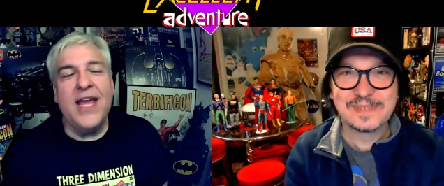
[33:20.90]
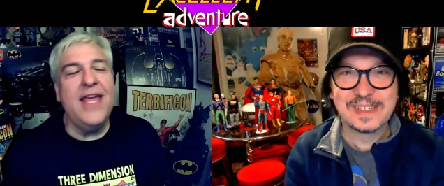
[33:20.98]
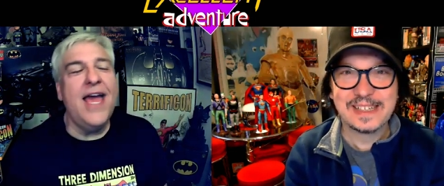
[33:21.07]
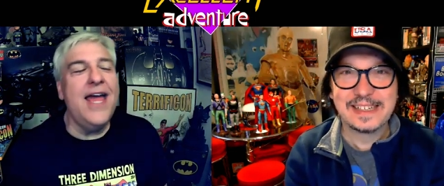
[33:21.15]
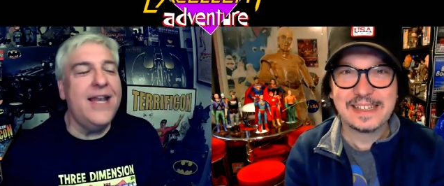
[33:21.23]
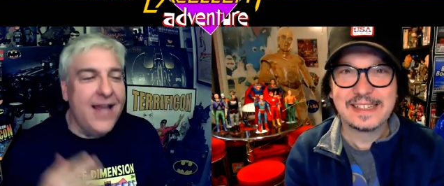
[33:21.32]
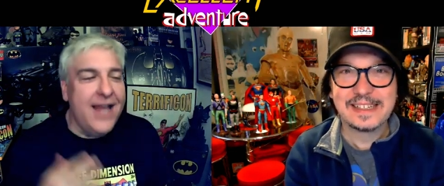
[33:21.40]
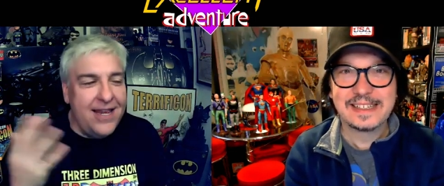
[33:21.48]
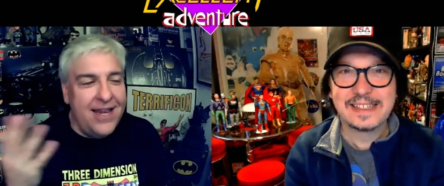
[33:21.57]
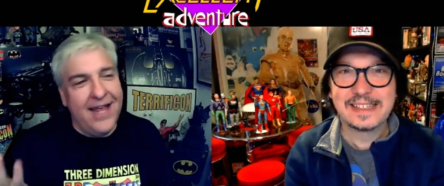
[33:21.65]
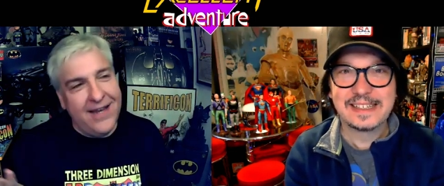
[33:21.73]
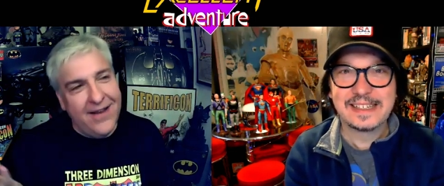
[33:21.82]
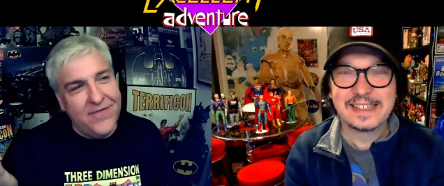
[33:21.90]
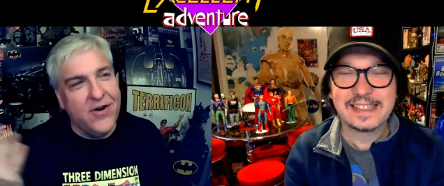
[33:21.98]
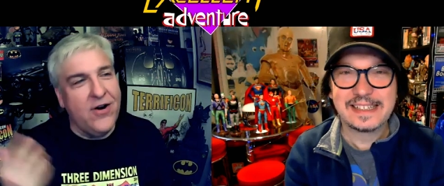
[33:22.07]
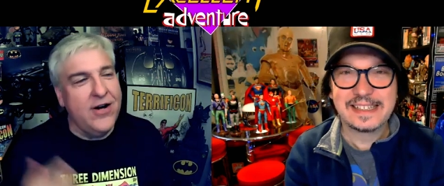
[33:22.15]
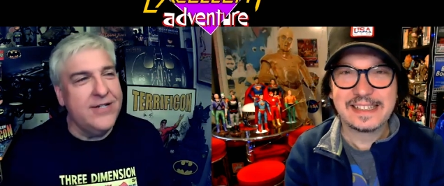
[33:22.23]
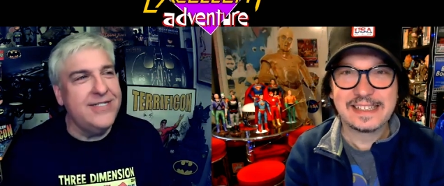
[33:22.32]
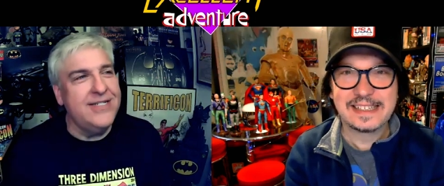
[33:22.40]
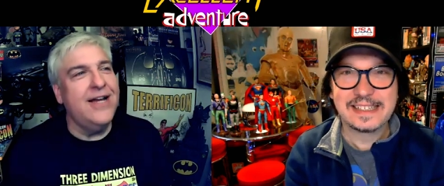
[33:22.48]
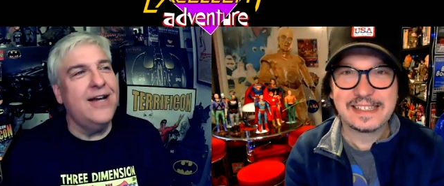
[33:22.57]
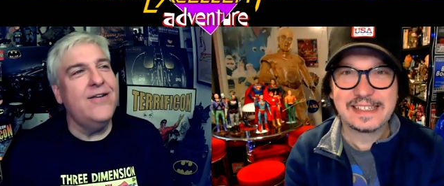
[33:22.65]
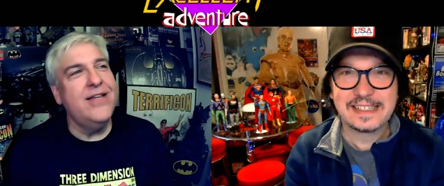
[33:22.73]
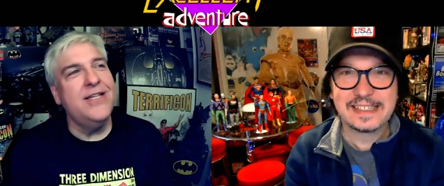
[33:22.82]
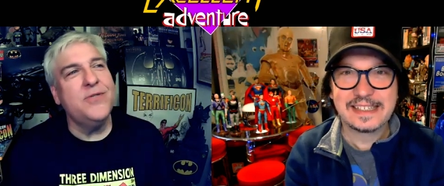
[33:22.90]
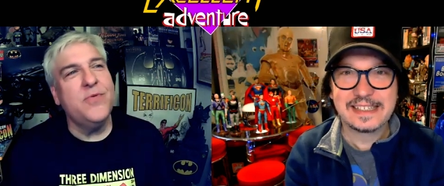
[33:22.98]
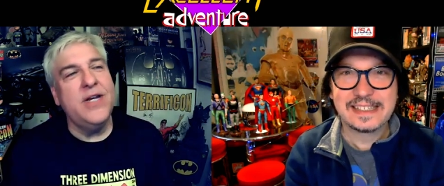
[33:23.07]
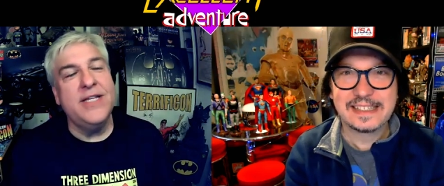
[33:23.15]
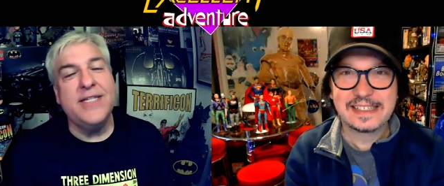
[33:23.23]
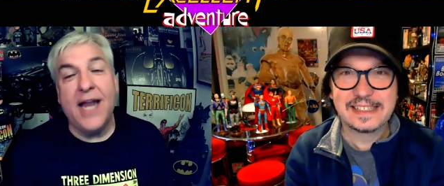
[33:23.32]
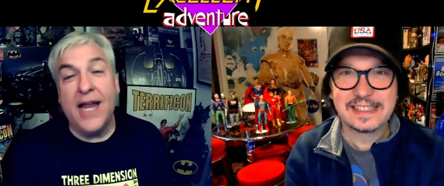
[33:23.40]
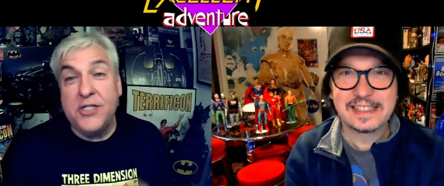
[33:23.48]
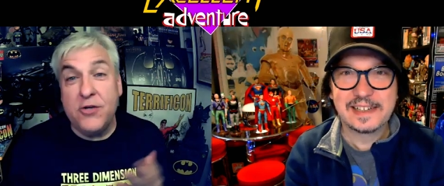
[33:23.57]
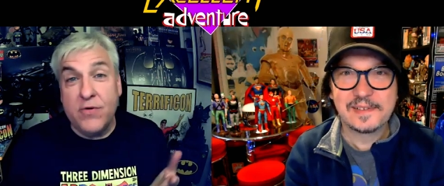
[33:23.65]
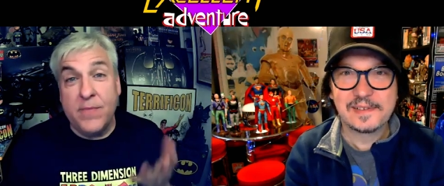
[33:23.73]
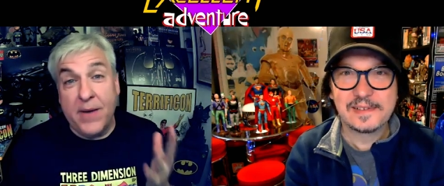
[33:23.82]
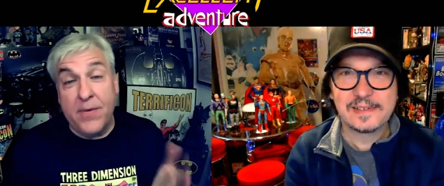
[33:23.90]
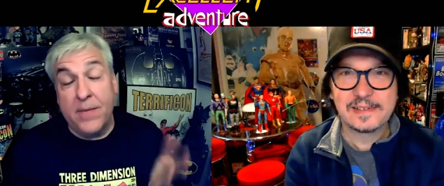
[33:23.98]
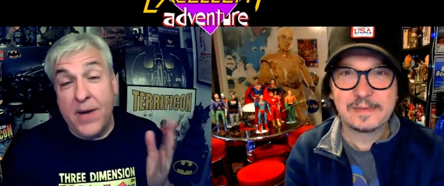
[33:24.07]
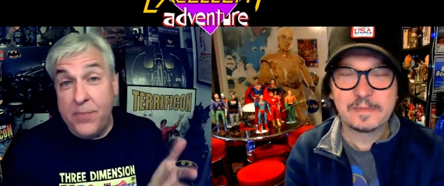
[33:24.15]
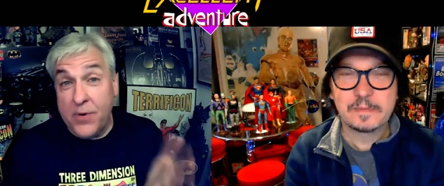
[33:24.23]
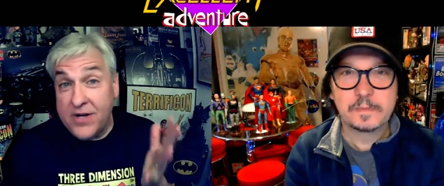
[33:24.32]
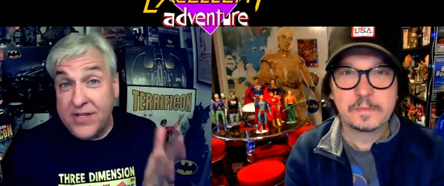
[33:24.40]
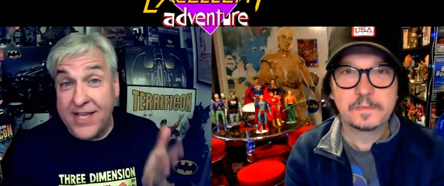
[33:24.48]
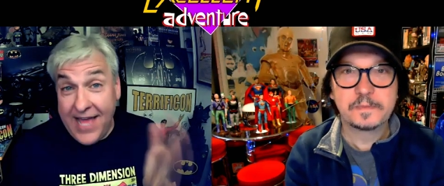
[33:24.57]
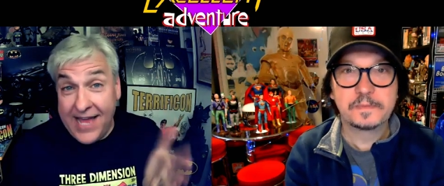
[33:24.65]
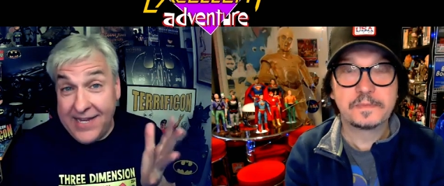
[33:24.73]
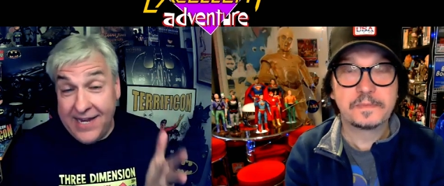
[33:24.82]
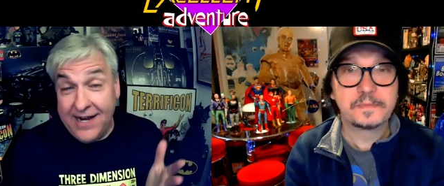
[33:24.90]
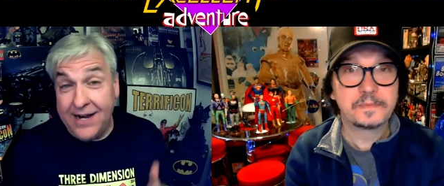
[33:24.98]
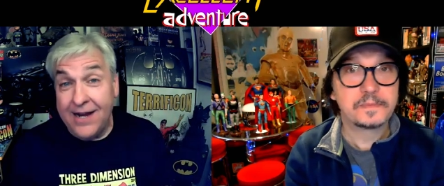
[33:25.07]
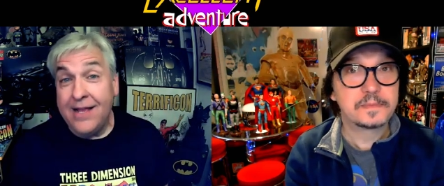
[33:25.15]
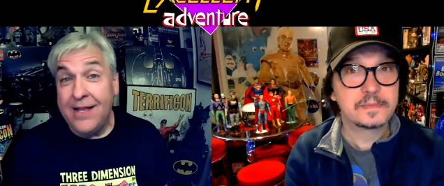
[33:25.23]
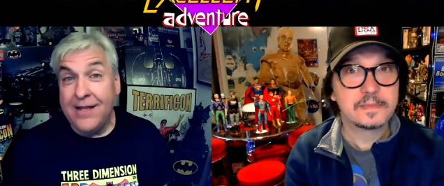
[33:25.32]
Speaker 1: and then and then of course you know it is what it is. And I do remember on my birthday that year.